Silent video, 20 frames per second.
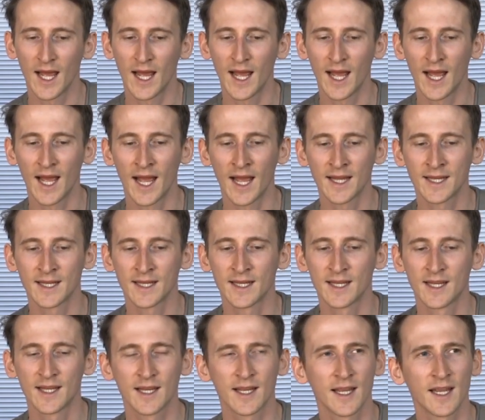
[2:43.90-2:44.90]
And
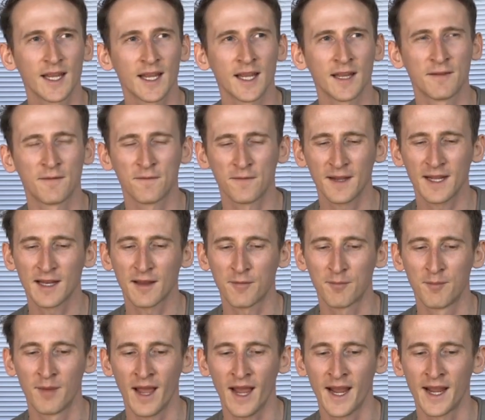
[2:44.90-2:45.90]
it feels
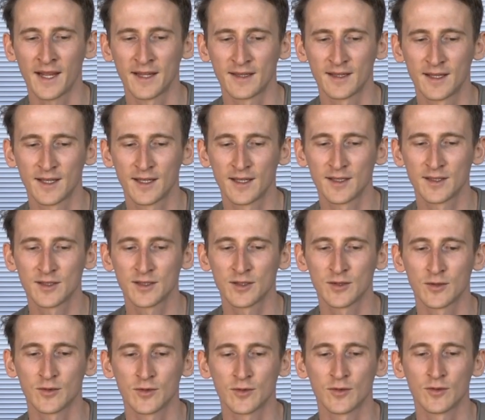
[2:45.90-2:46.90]
bad
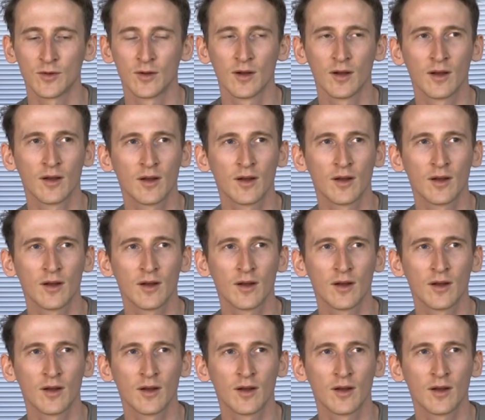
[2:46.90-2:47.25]
to